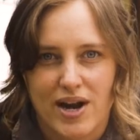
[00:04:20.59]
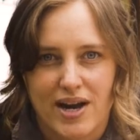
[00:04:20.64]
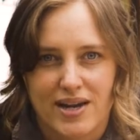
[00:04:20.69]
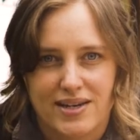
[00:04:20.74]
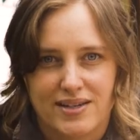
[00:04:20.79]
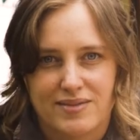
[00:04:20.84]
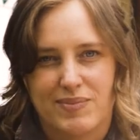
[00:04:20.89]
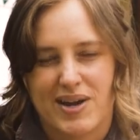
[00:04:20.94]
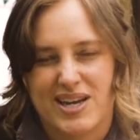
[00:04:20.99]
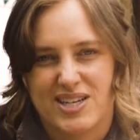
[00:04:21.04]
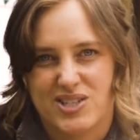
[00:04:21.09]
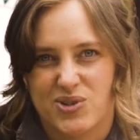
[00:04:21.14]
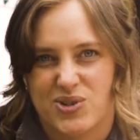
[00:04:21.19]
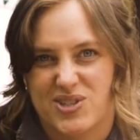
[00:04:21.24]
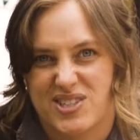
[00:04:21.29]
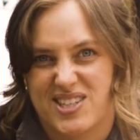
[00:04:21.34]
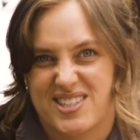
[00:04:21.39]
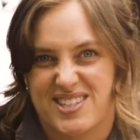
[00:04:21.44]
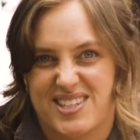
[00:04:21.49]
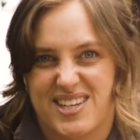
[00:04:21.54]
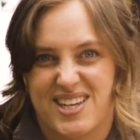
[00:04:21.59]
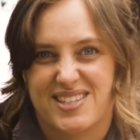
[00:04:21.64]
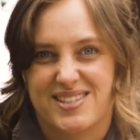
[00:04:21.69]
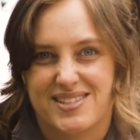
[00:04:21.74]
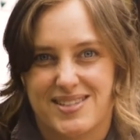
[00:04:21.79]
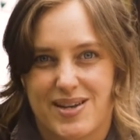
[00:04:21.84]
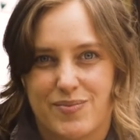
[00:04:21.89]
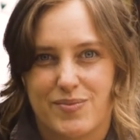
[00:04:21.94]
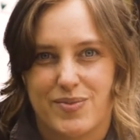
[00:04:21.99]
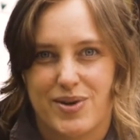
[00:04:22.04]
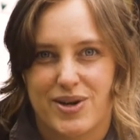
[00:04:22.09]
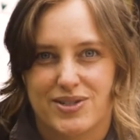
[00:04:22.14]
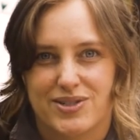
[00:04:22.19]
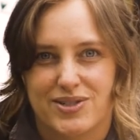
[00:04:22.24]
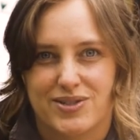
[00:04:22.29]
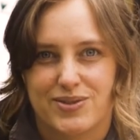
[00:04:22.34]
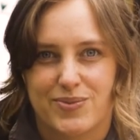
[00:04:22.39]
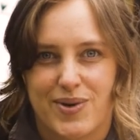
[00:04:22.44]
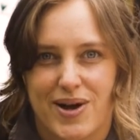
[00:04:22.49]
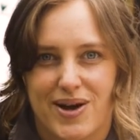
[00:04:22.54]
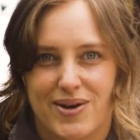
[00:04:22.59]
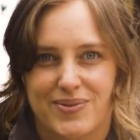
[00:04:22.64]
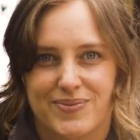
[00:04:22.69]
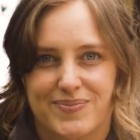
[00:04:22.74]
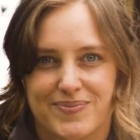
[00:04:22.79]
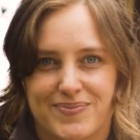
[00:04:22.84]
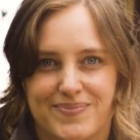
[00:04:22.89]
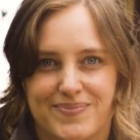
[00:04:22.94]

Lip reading: and make sure it doesn't get sunburnt as well.